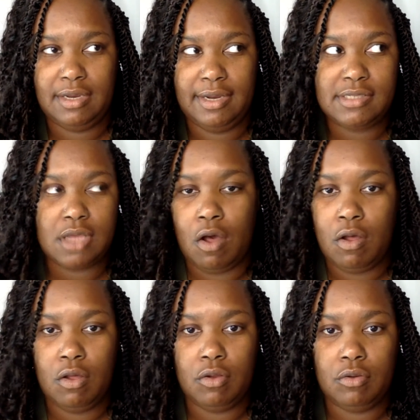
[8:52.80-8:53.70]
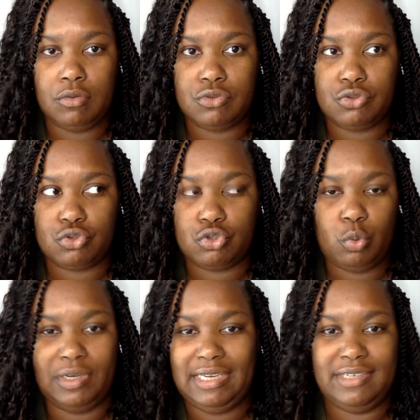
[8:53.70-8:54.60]
it's all
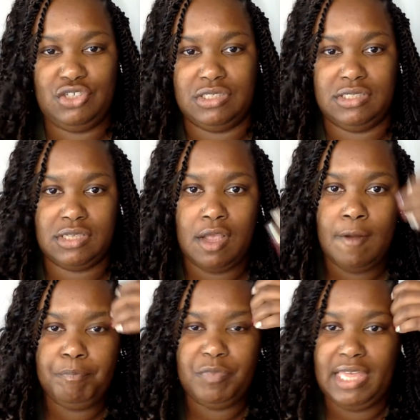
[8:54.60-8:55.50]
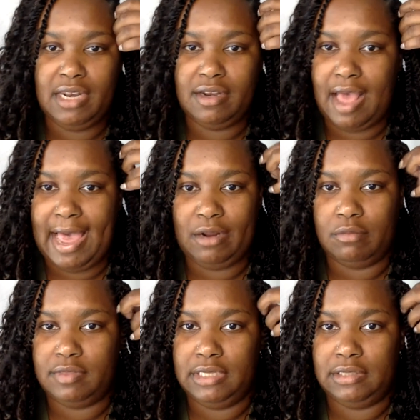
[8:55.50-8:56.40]
20 inches. And I
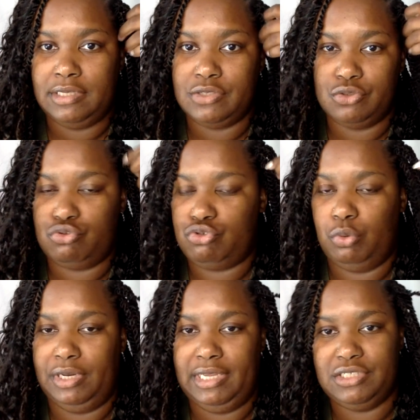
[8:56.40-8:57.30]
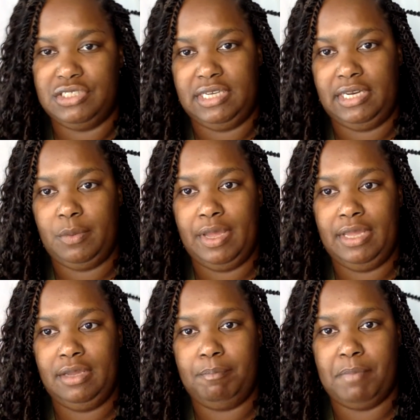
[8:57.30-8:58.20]
don't think these are 20 inches
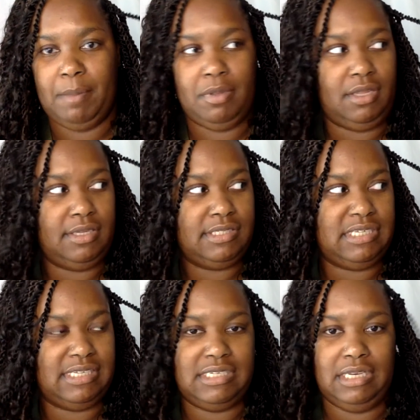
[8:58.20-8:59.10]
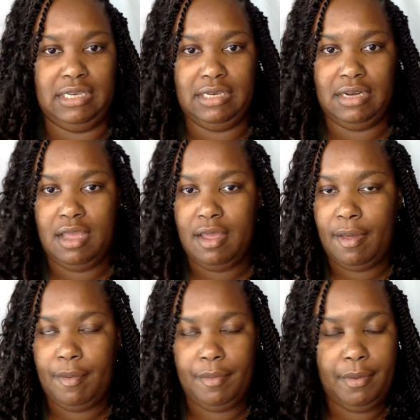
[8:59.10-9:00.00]
anyway, maybe 16.
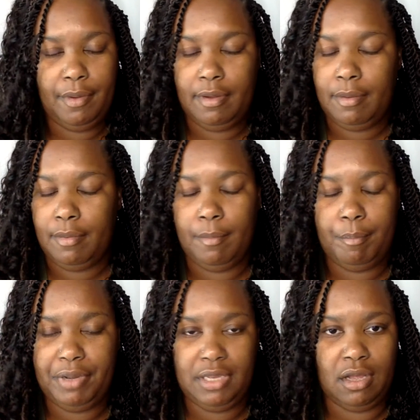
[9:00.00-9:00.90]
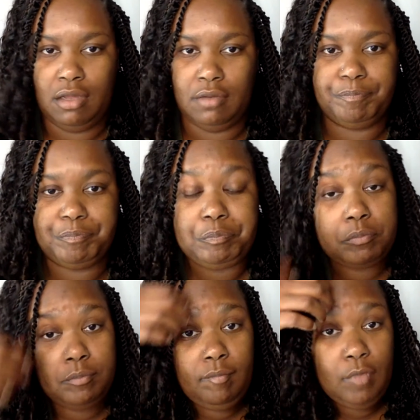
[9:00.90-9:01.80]
But y'all,
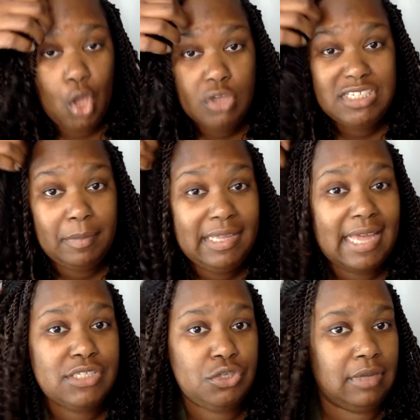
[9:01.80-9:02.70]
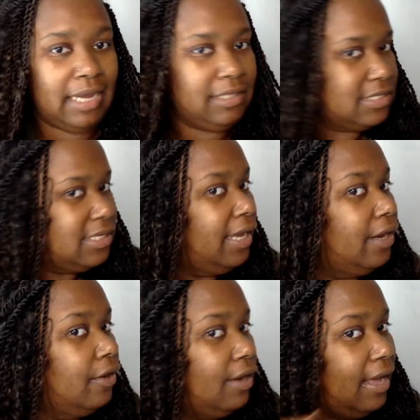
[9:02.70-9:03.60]
ultimately I do like this
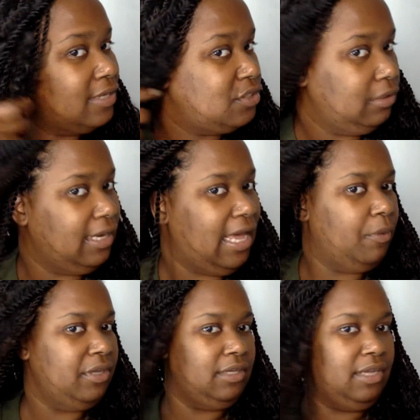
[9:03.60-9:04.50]
hair. I do like how it,